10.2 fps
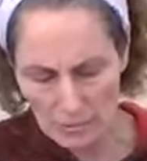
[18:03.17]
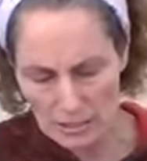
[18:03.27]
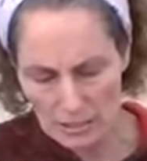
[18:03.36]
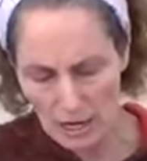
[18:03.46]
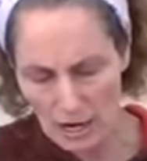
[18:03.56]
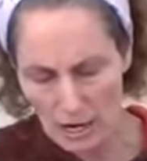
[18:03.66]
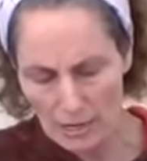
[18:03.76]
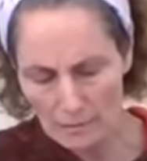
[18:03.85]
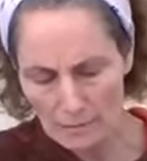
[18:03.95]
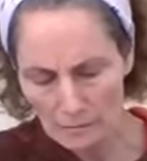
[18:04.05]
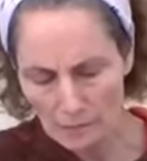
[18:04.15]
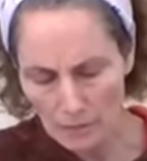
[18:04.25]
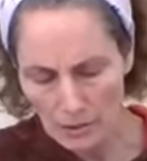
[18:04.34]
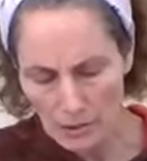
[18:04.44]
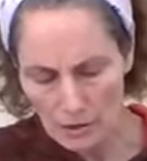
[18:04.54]
Christmas time.
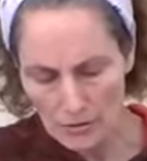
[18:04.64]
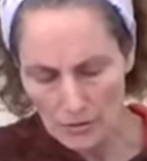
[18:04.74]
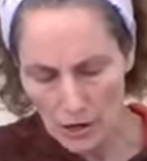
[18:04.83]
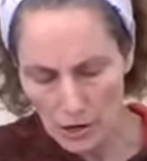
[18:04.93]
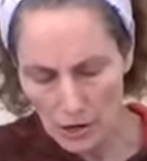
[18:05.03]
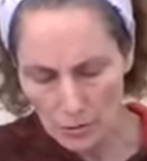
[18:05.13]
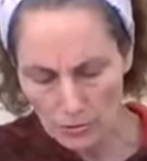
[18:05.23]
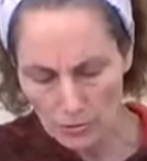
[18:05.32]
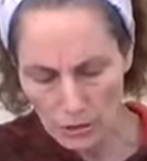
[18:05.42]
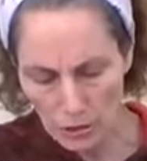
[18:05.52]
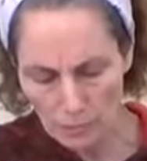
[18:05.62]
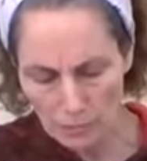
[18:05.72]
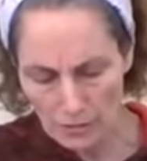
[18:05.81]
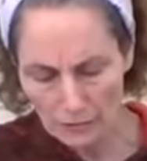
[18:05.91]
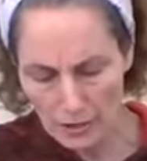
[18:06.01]
So
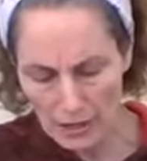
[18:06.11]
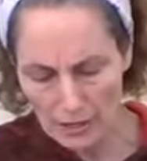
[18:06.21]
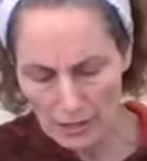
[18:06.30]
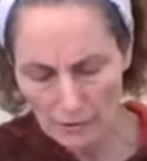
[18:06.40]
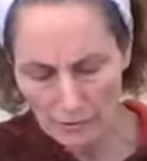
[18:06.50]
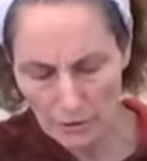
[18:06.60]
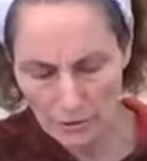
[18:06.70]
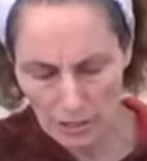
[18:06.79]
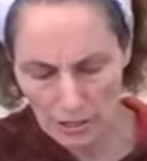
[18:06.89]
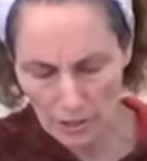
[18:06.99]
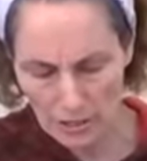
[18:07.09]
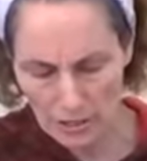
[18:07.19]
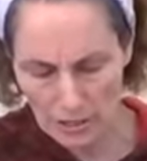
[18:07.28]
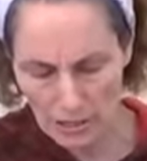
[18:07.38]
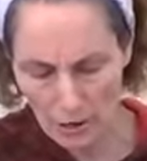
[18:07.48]
don't be afraid of using
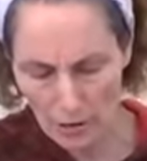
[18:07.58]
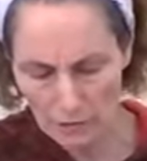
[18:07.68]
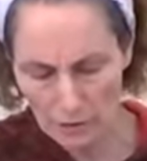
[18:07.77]
kiwis. I